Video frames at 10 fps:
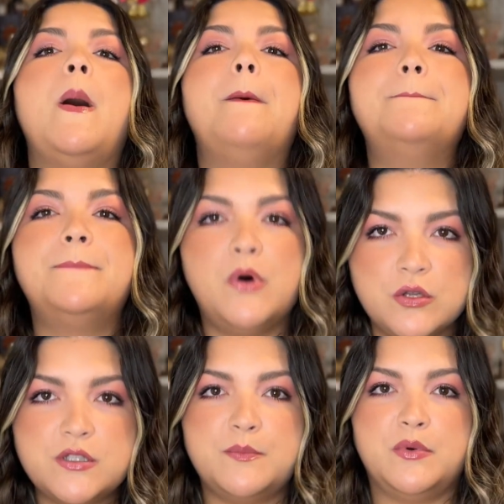
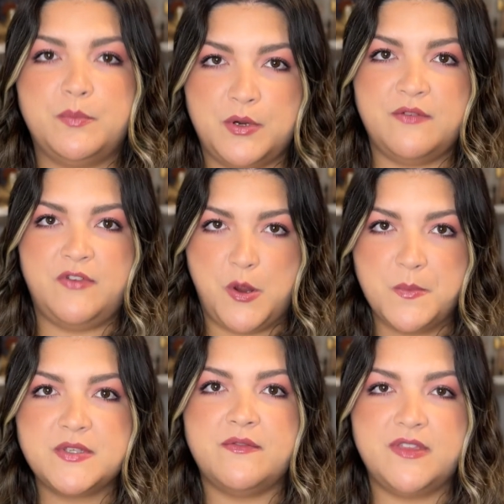multiple
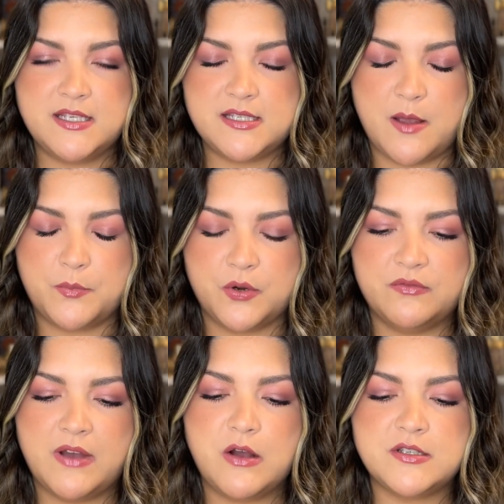perfumes of this scent profile.